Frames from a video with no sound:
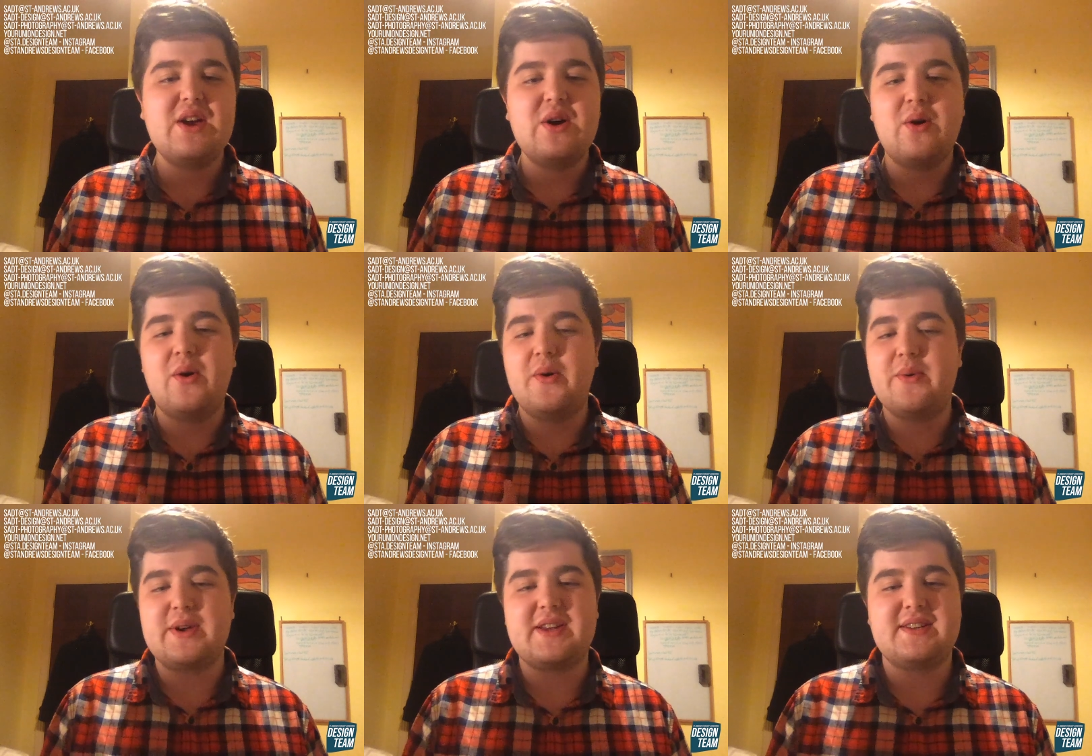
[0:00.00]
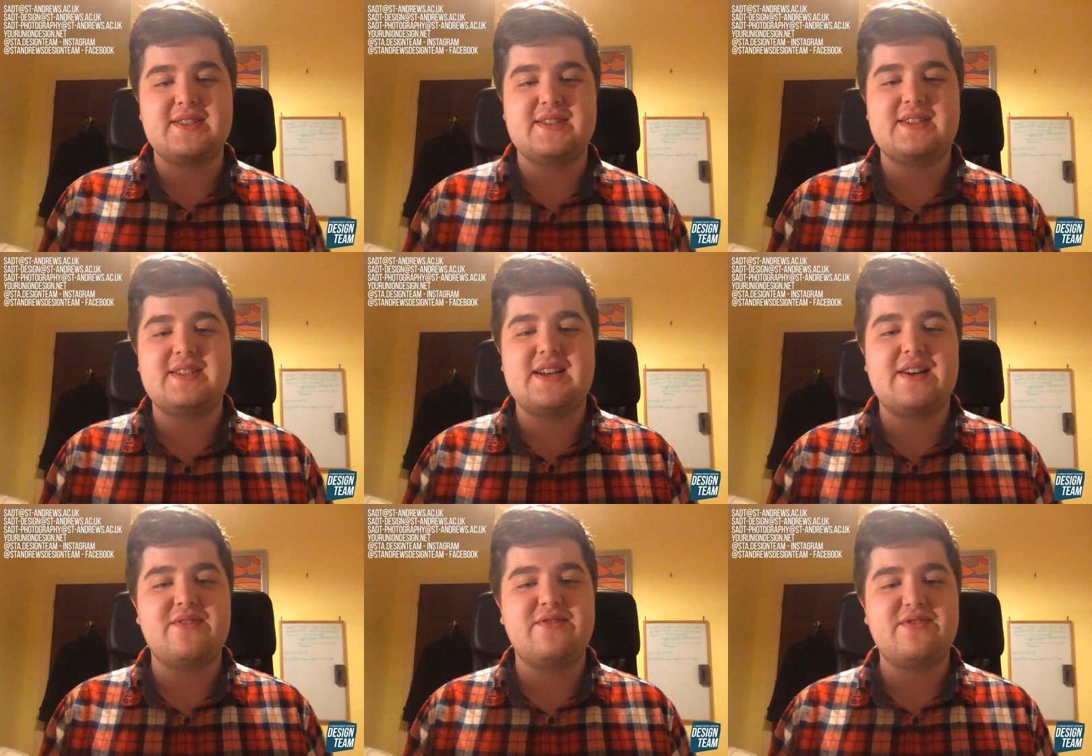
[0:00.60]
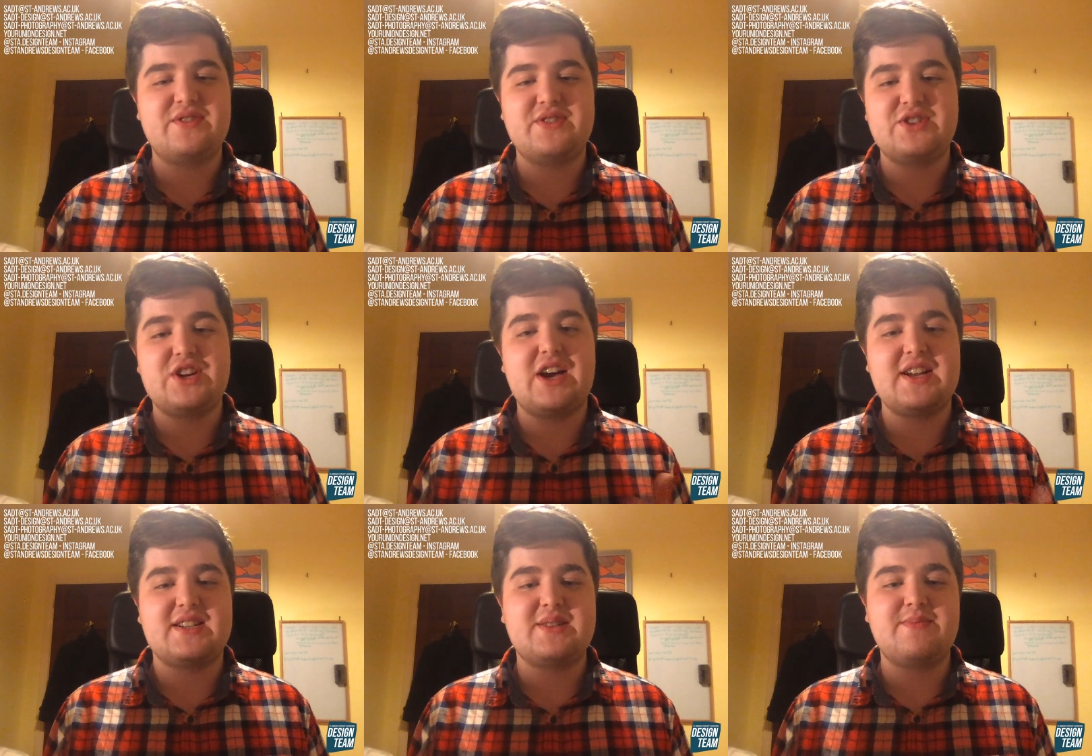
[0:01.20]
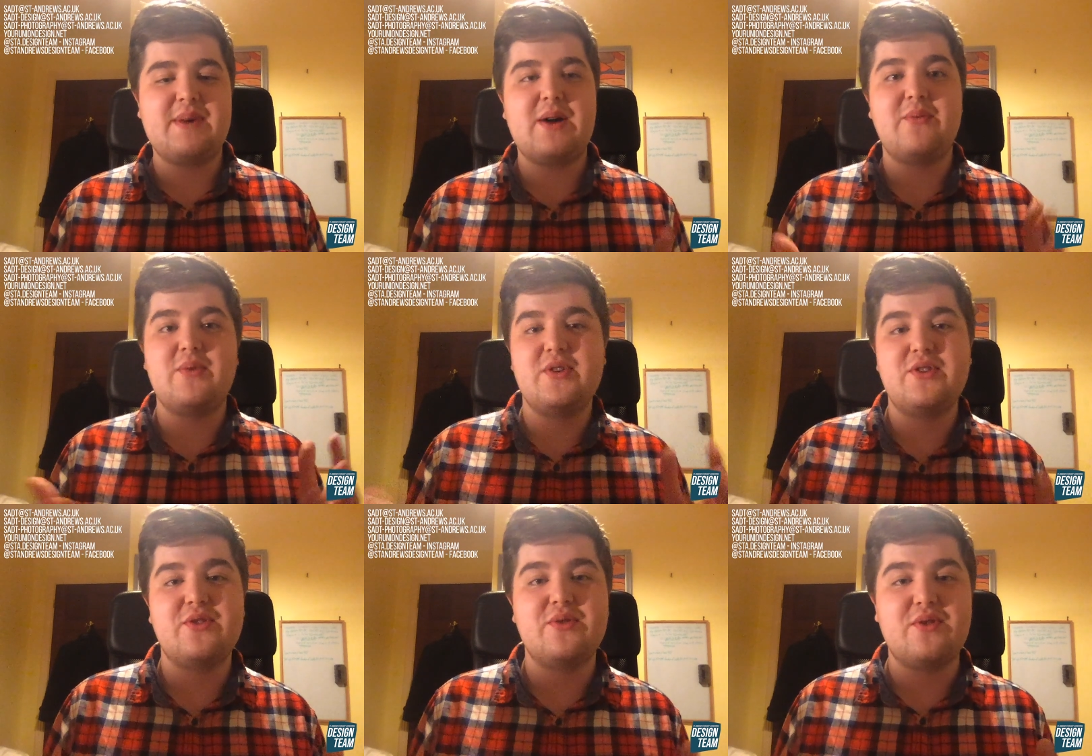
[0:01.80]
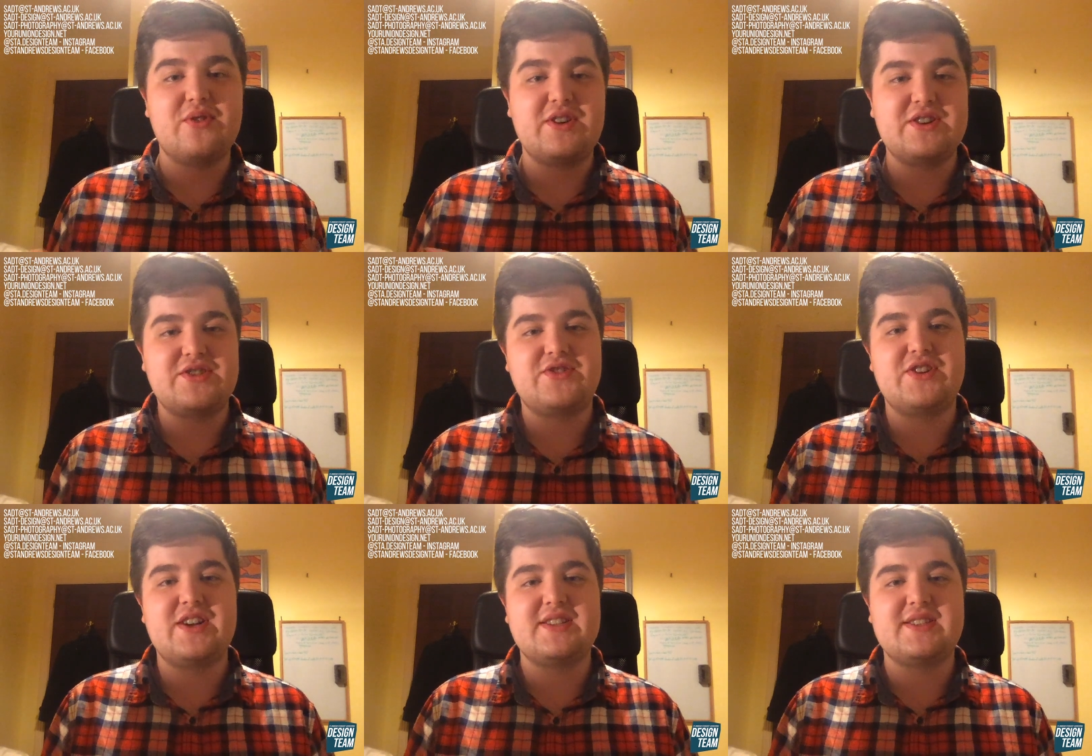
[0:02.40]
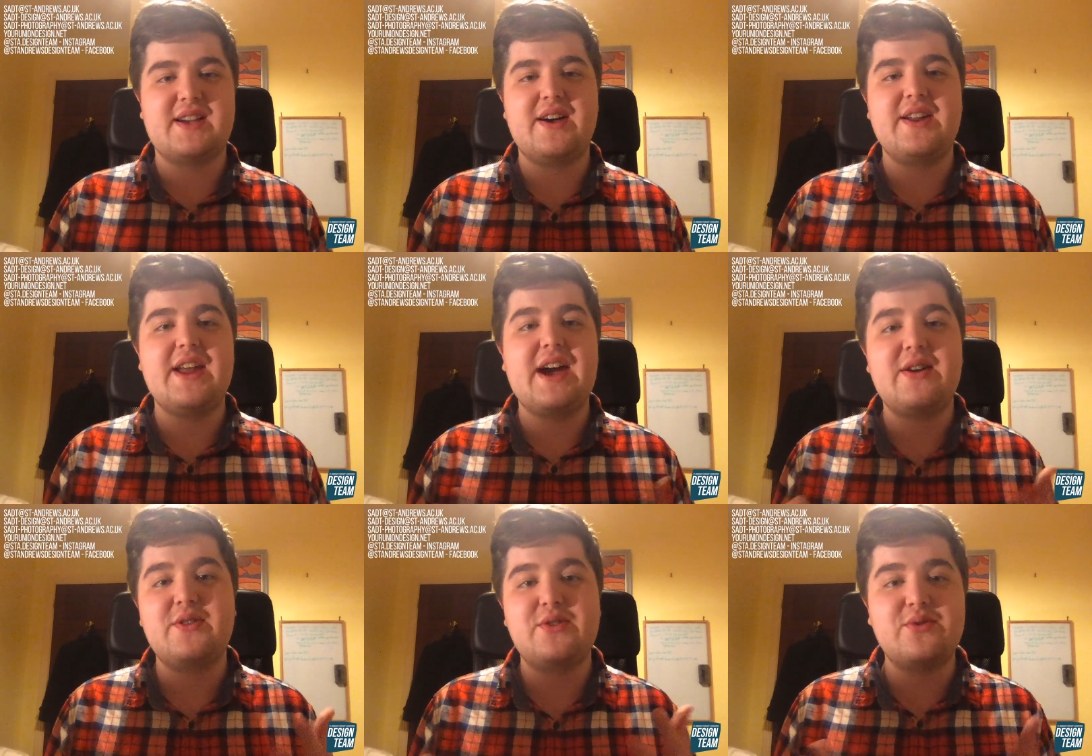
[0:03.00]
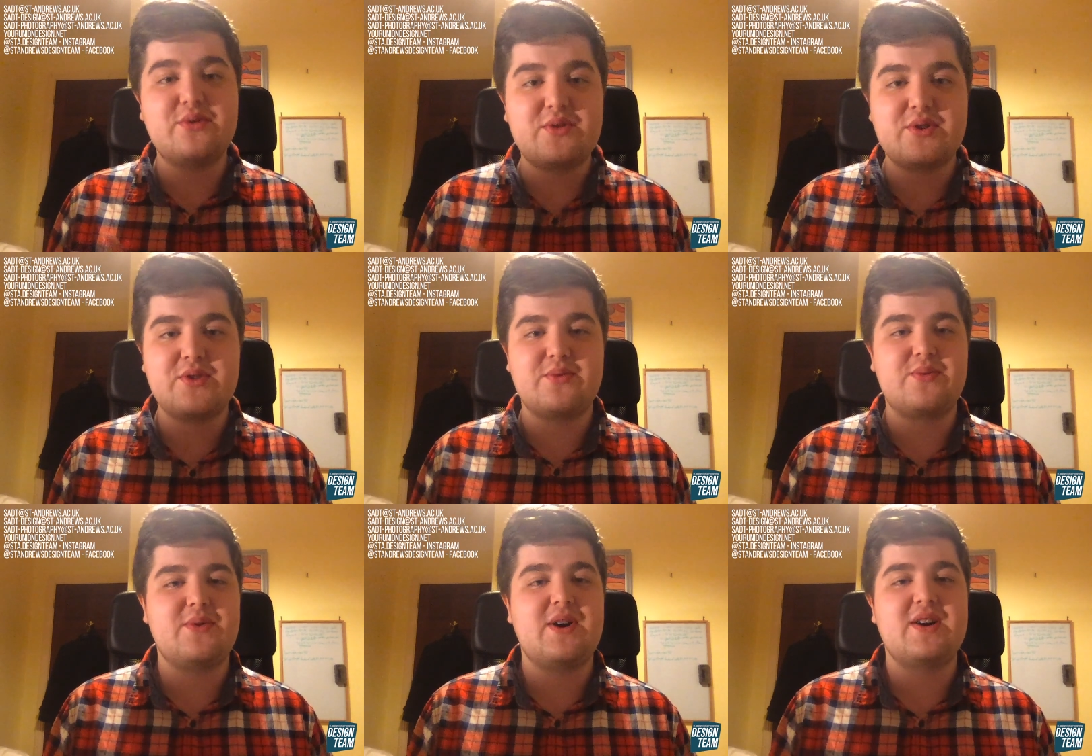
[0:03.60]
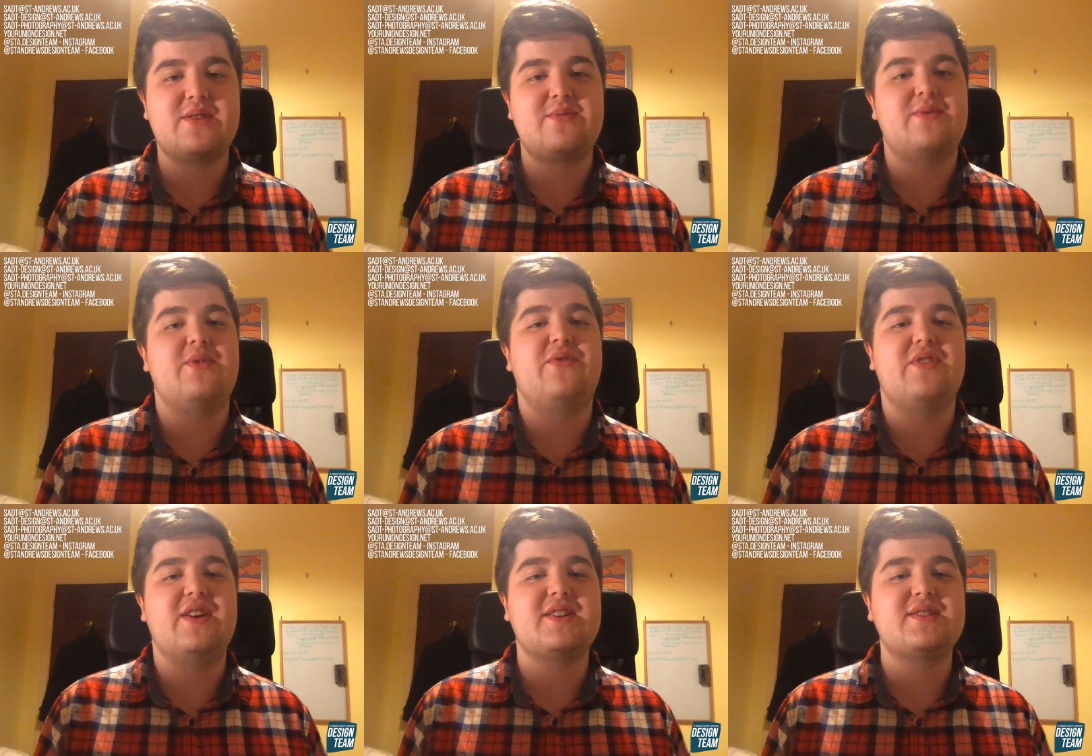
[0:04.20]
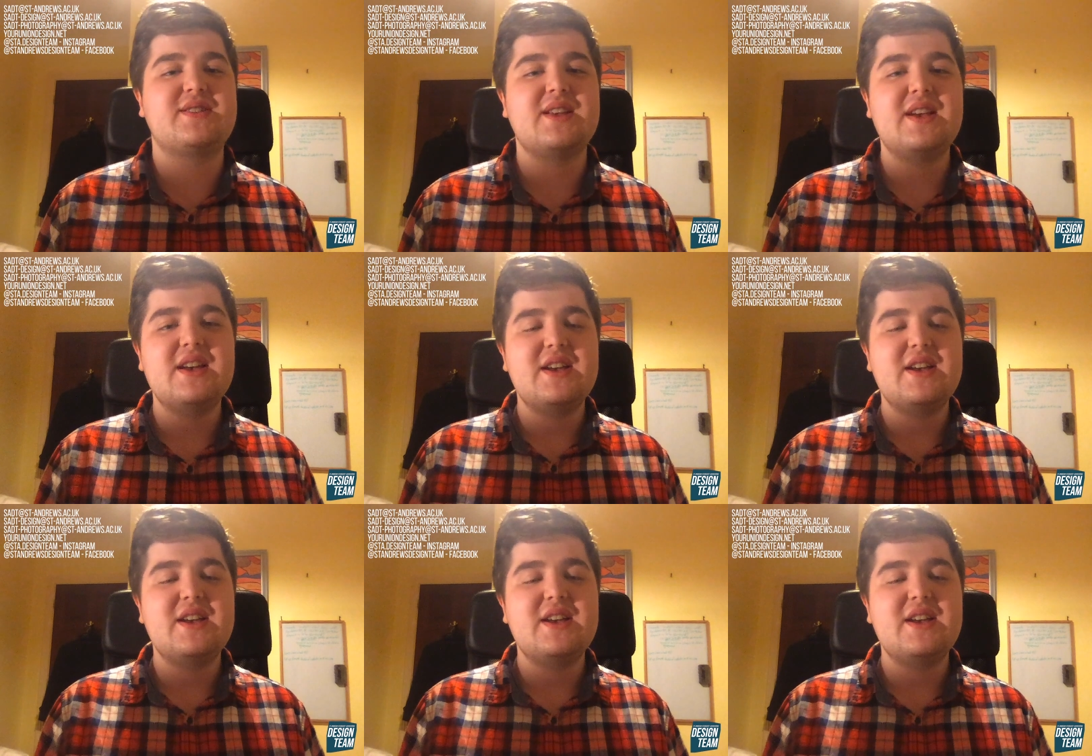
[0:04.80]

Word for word: or we can sit down for a chat about what your interests are and how you could work with us